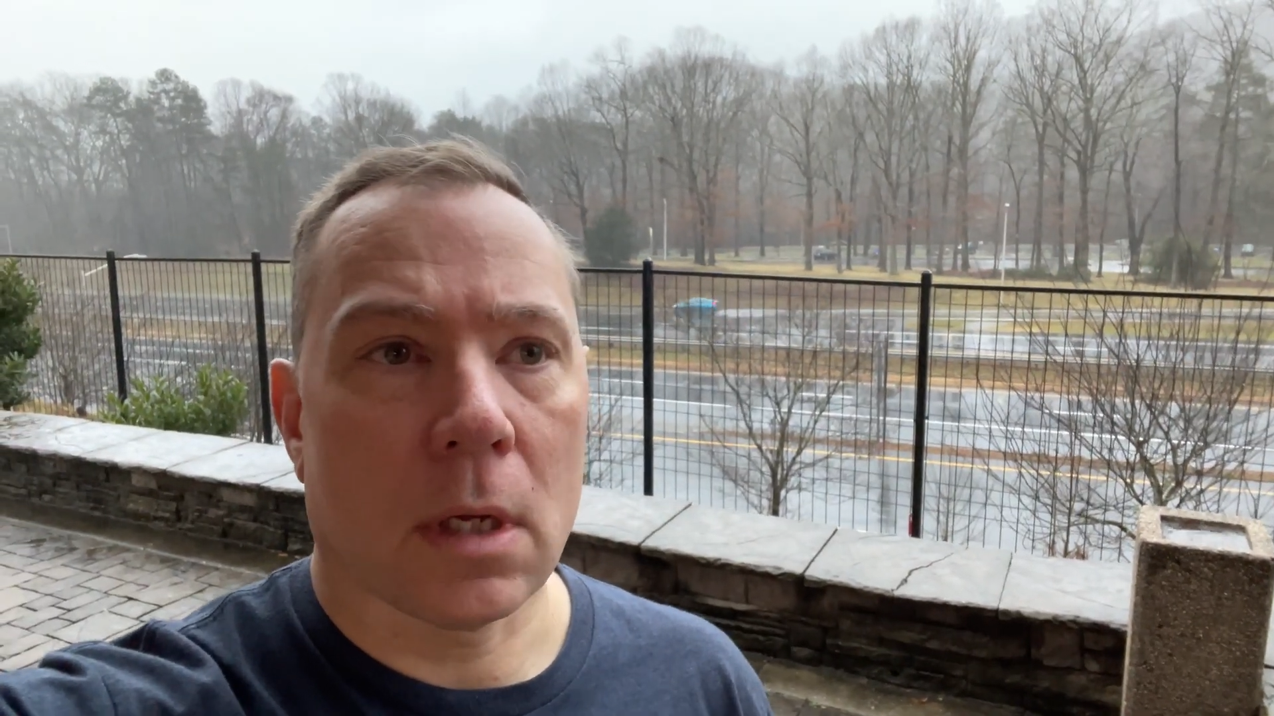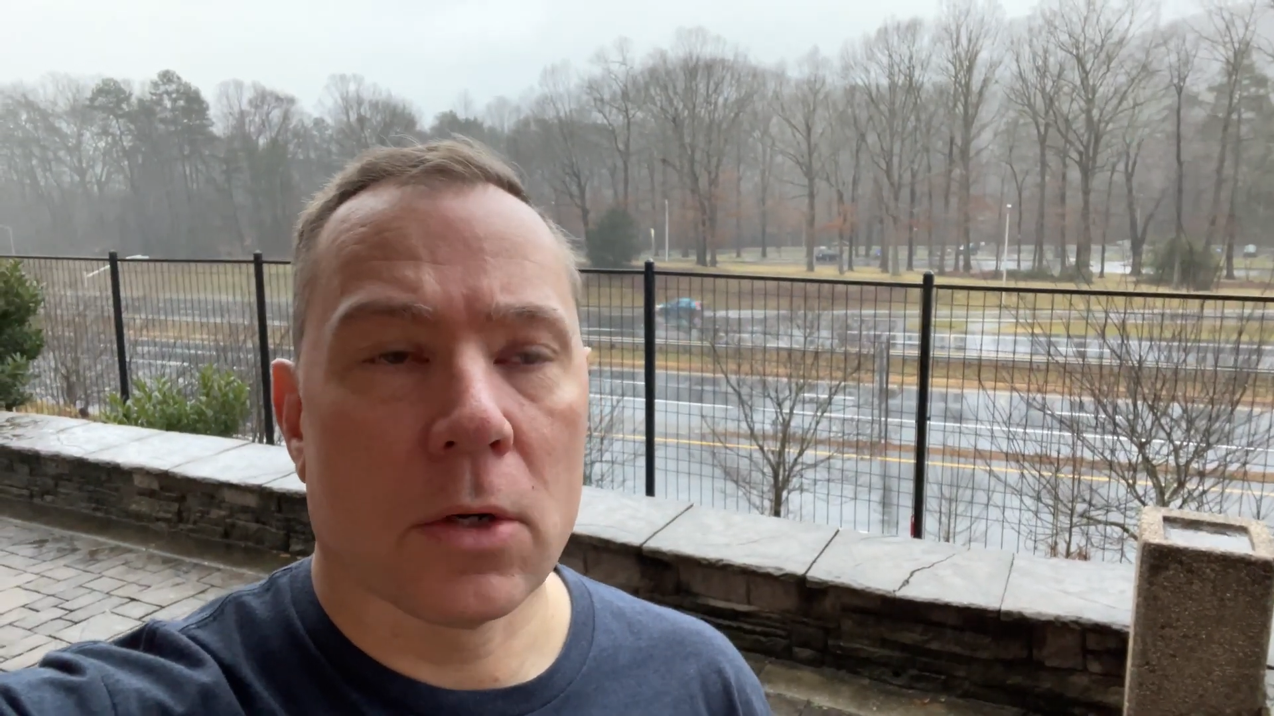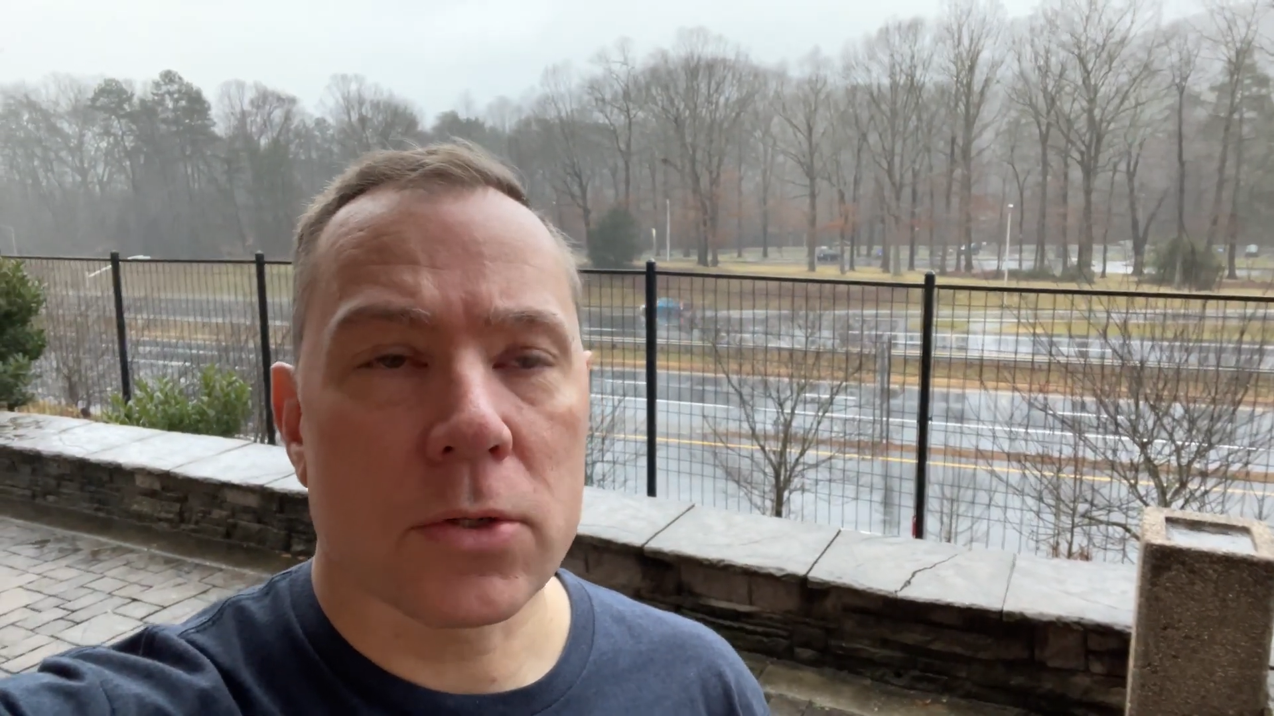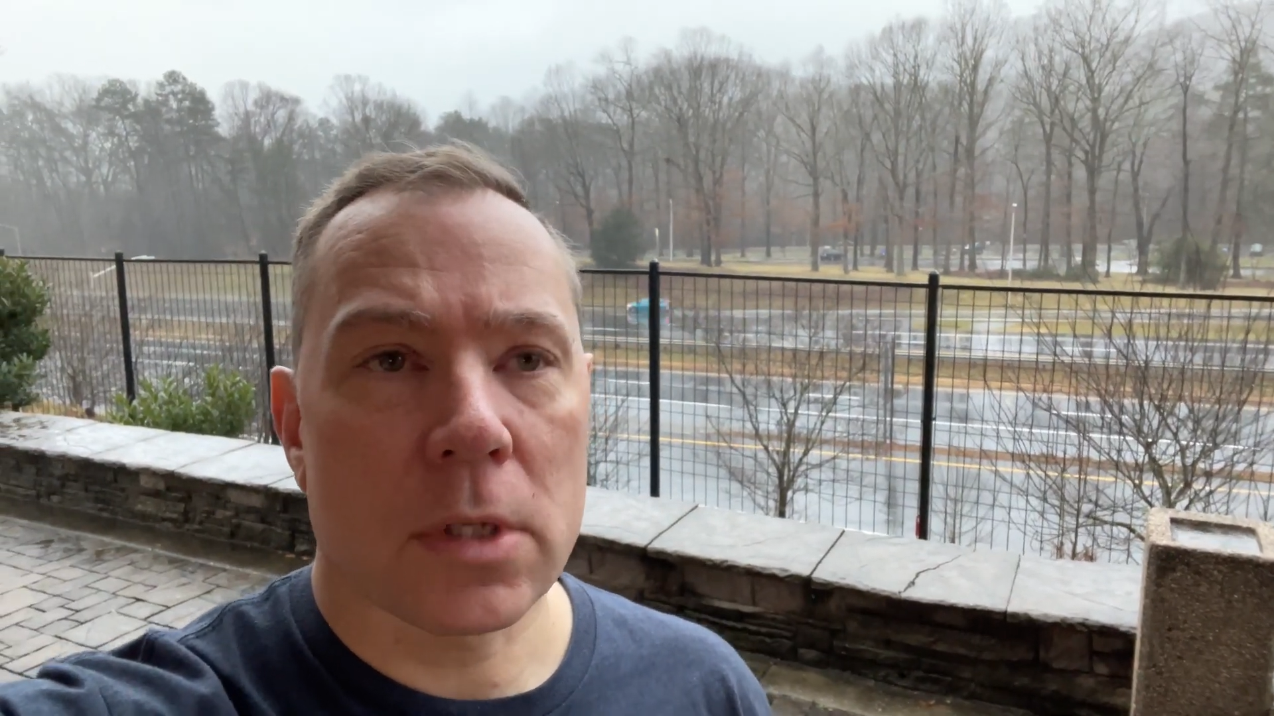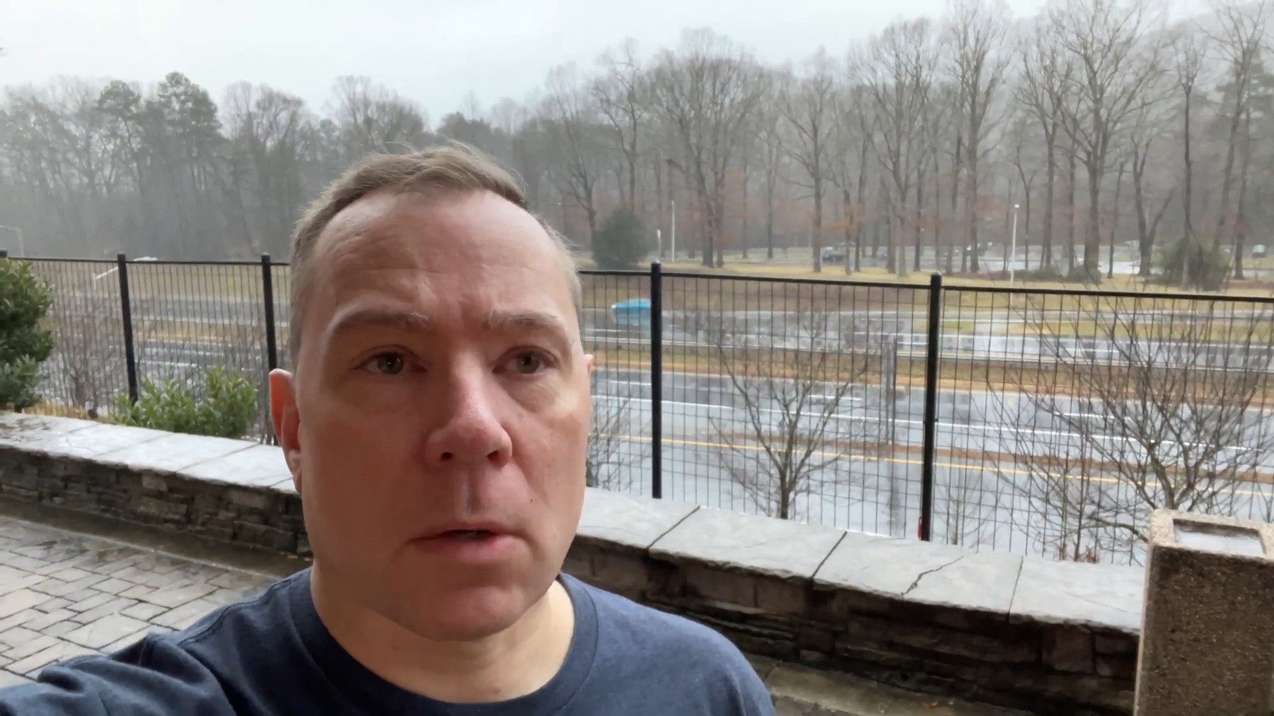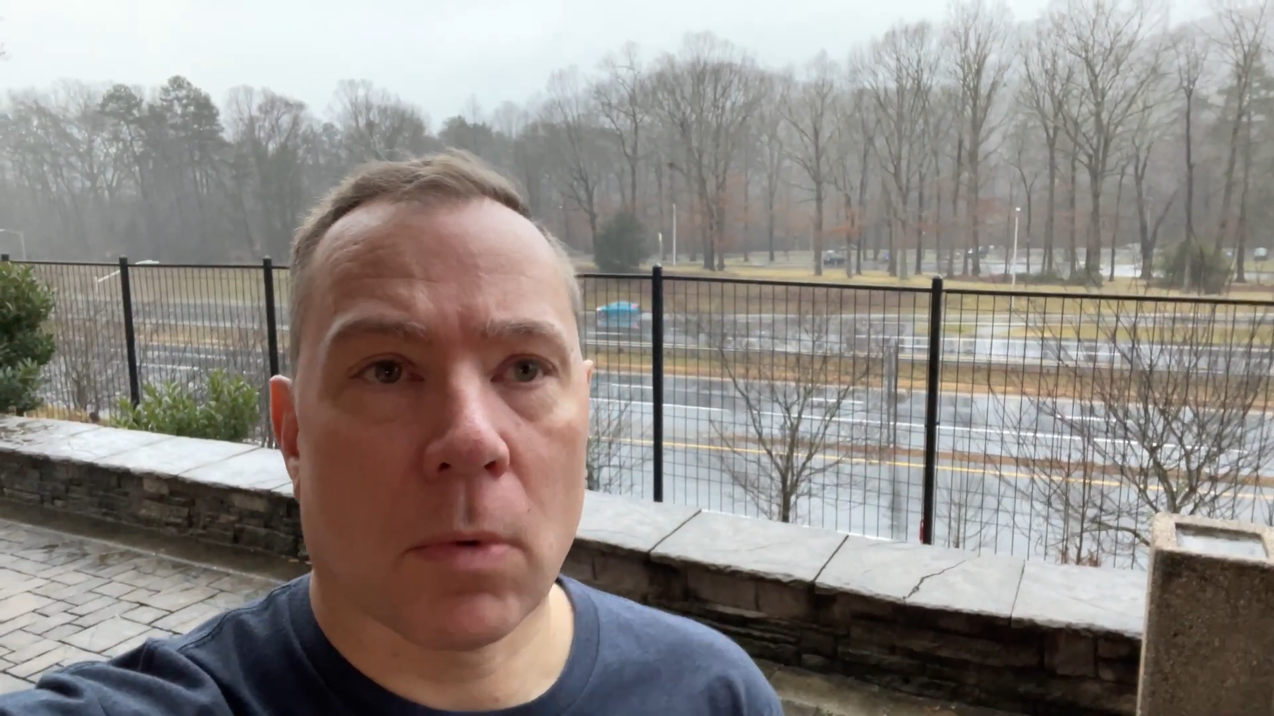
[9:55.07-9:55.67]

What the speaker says: Interstate